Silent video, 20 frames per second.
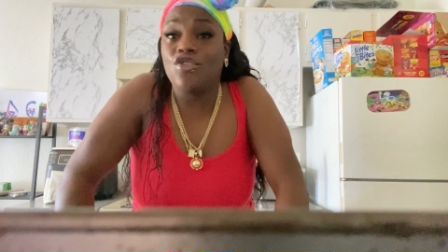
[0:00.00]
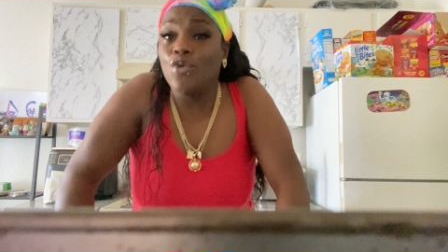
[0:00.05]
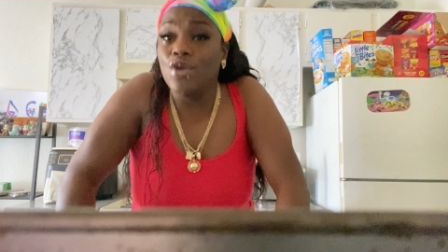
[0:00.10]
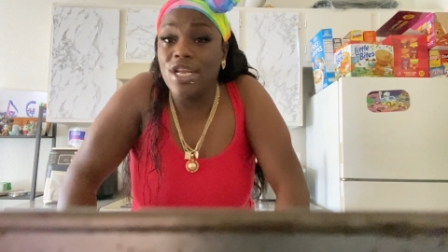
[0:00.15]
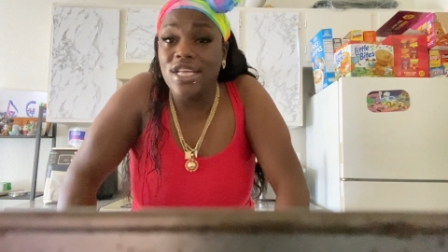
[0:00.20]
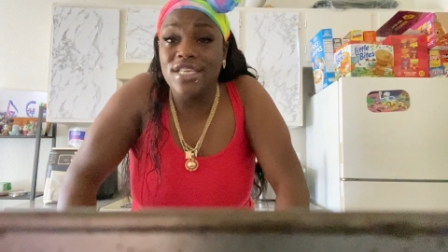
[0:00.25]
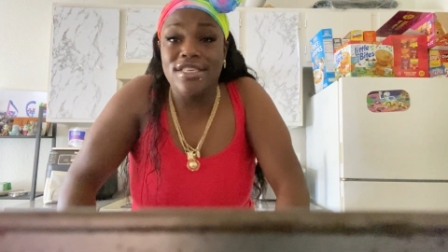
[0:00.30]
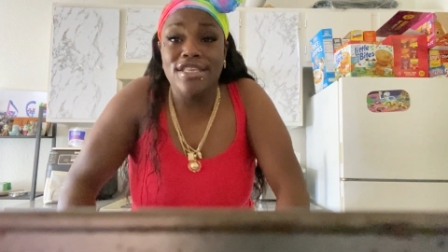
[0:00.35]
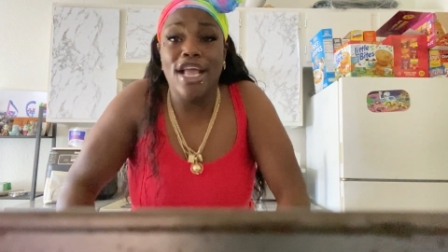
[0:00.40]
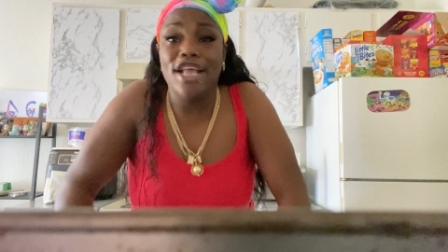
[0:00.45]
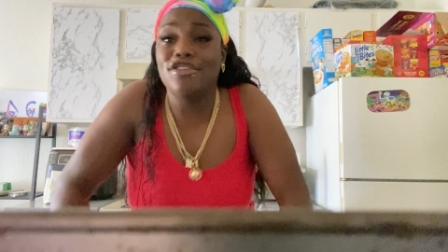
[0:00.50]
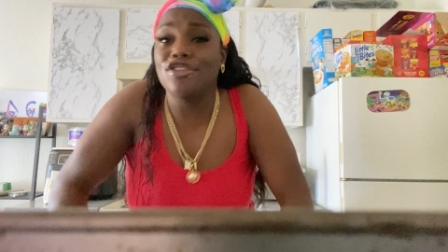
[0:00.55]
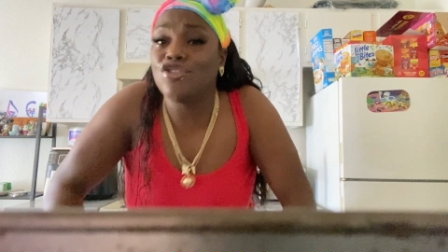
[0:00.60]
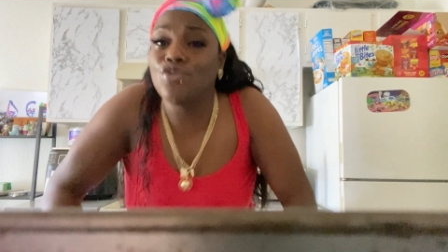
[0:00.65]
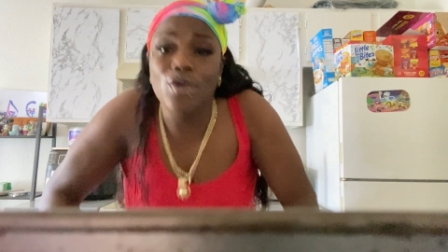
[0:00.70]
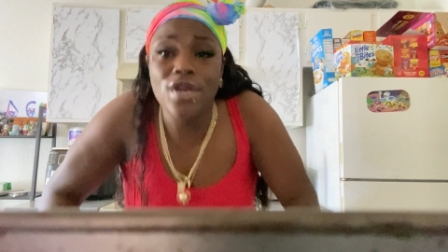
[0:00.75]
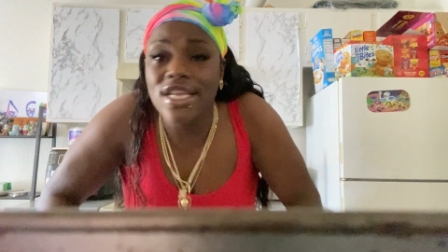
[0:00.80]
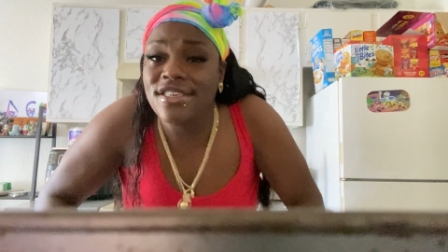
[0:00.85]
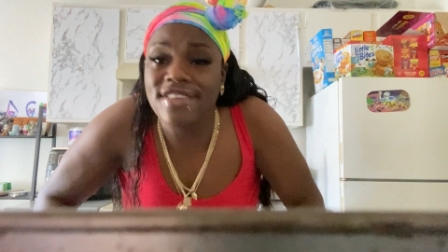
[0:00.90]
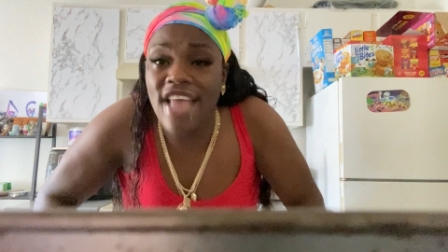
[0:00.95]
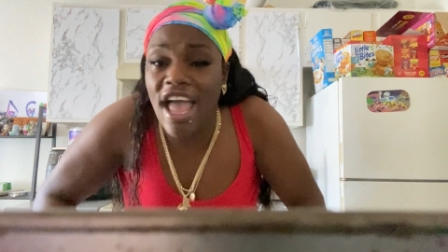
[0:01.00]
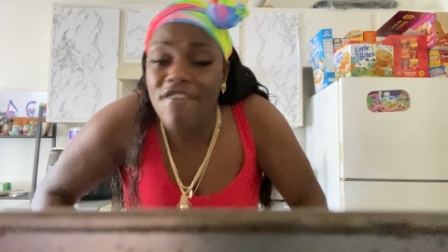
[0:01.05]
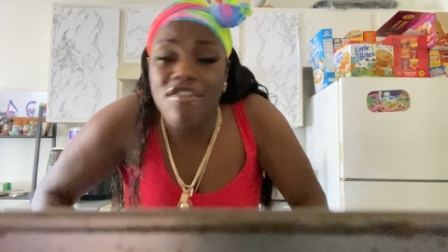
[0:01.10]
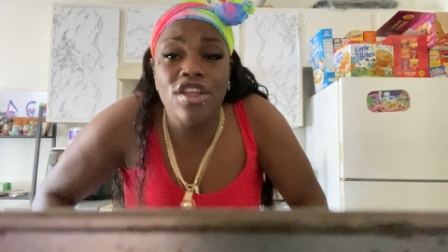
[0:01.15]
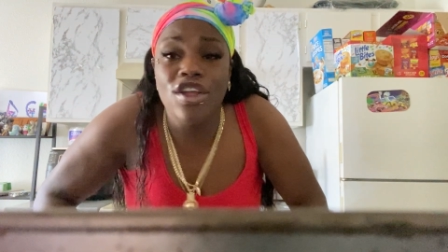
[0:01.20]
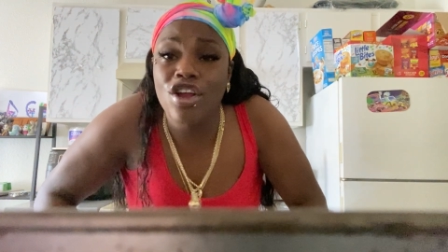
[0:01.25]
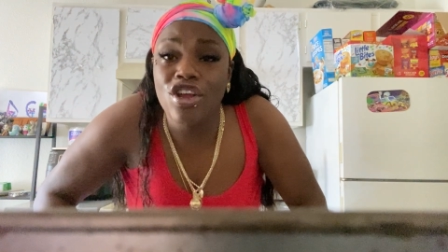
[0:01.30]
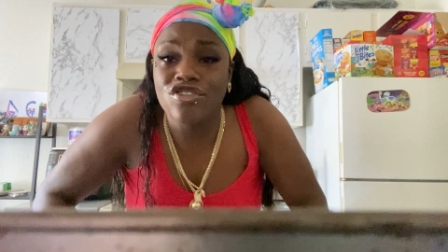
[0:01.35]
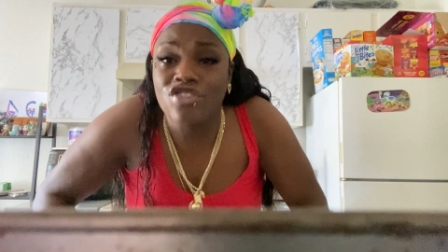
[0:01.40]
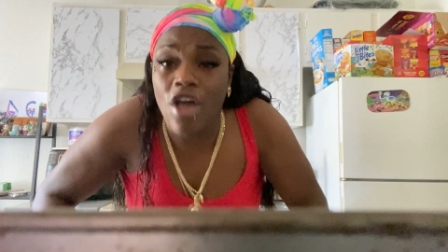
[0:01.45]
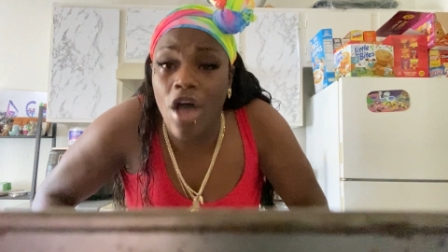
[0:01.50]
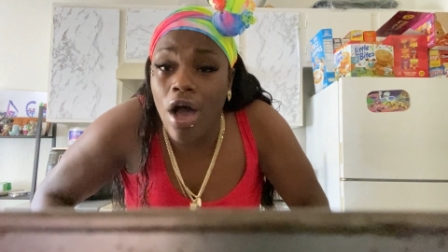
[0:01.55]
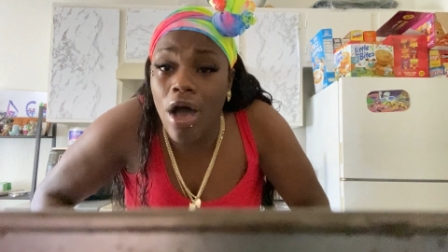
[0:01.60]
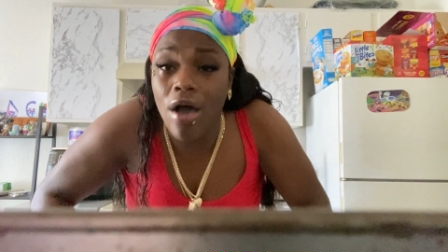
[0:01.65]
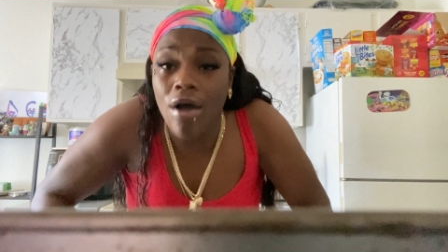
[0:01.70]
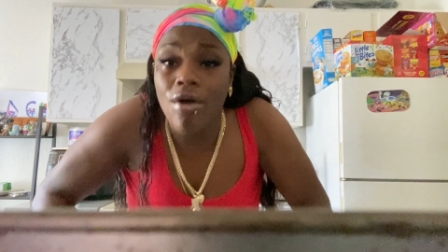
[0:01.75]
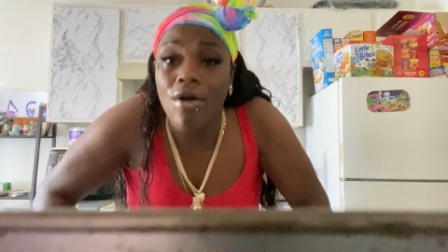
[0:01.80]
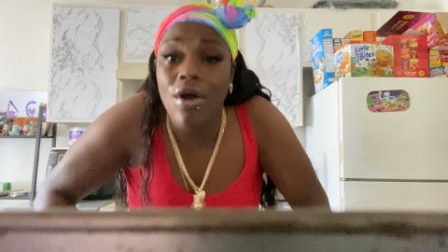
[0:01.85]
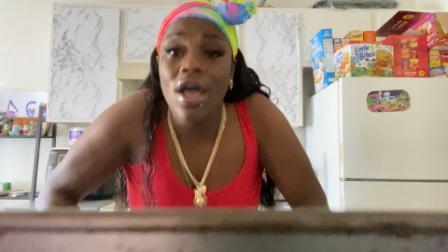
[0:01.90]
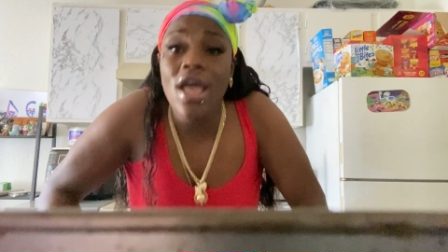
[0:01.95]
26, and 27 years
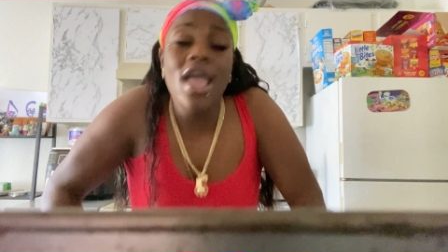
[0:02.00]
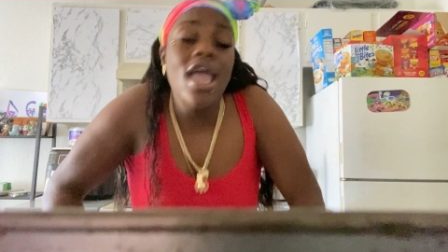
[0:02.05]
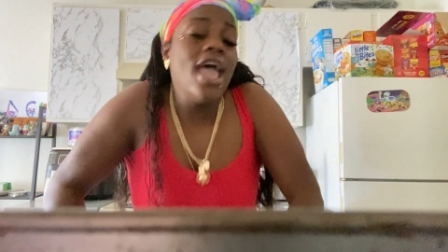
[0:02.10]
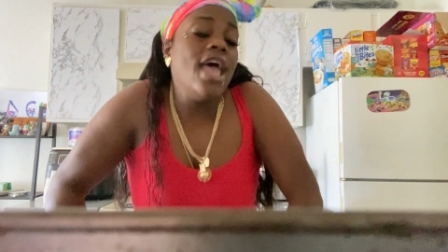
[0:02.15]
old.